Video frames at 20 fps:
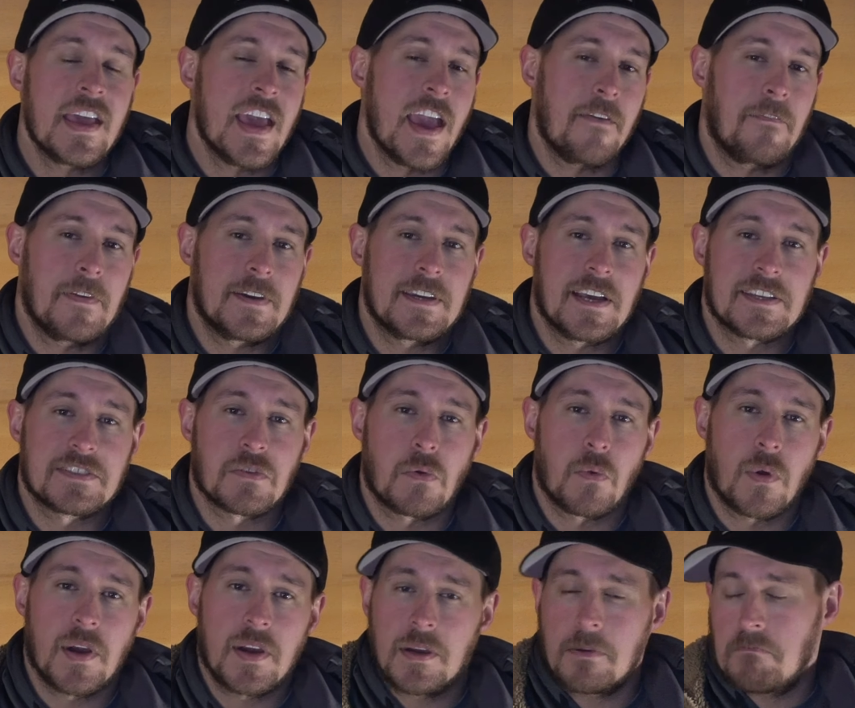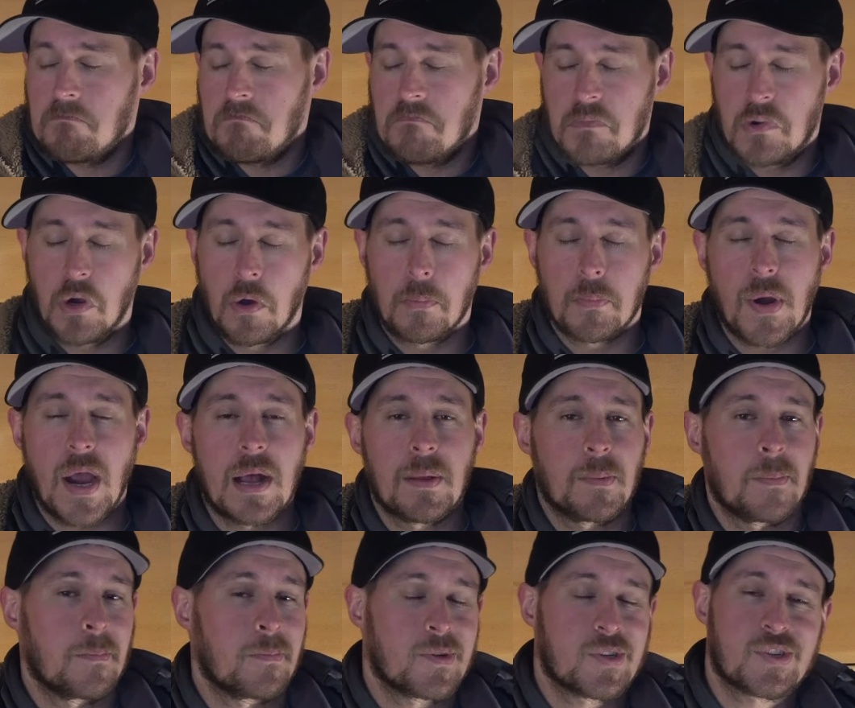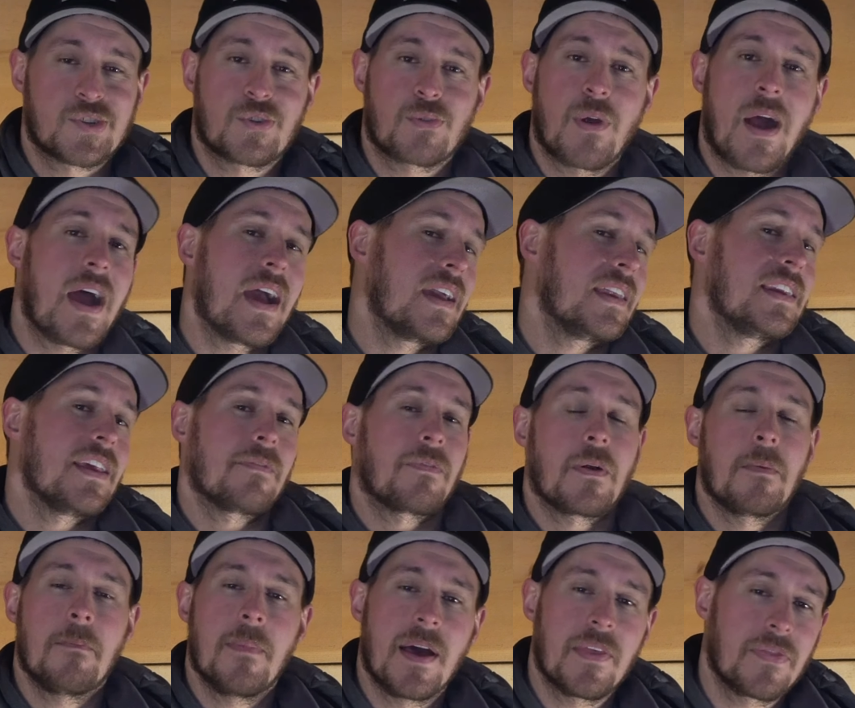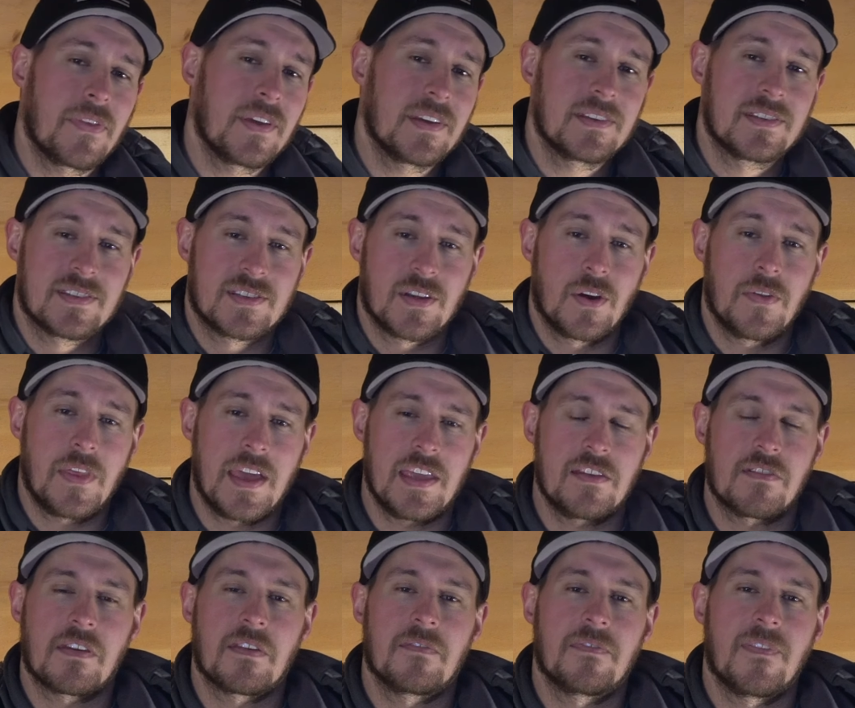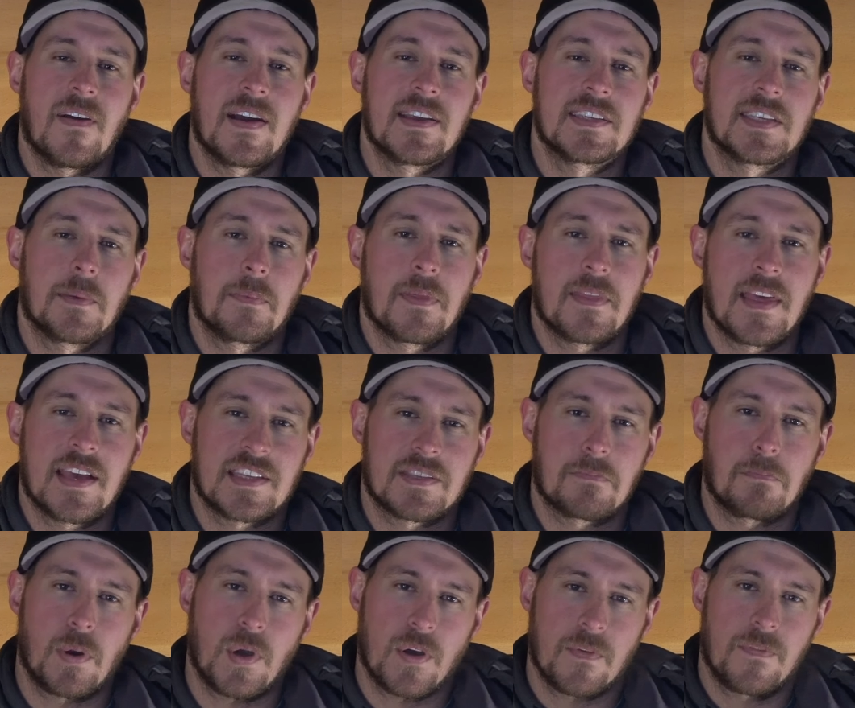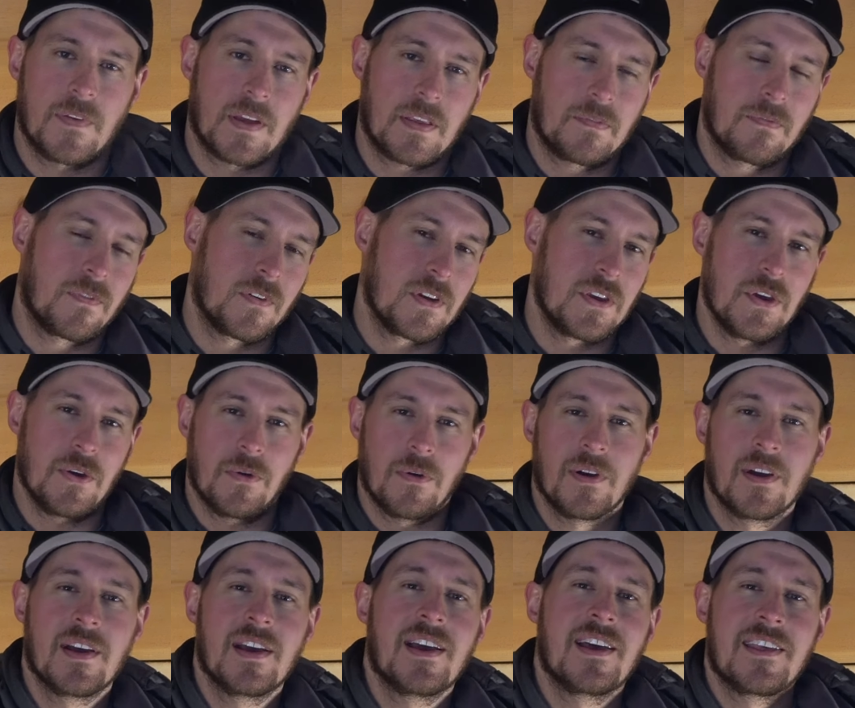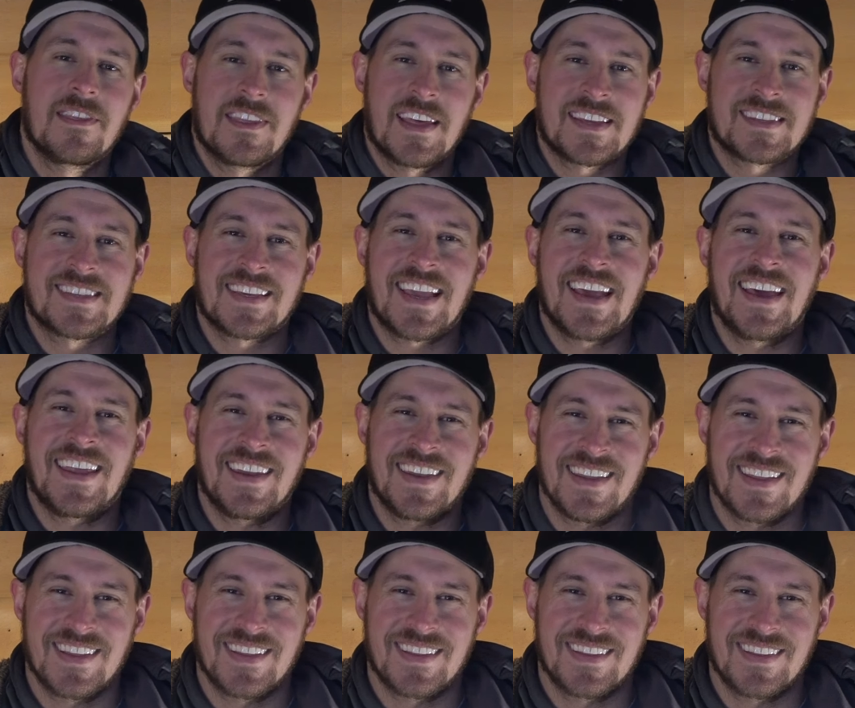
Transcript: If it doesn't work, no problem. Try a different method so that you can find something that's perfect for you. Thanks again.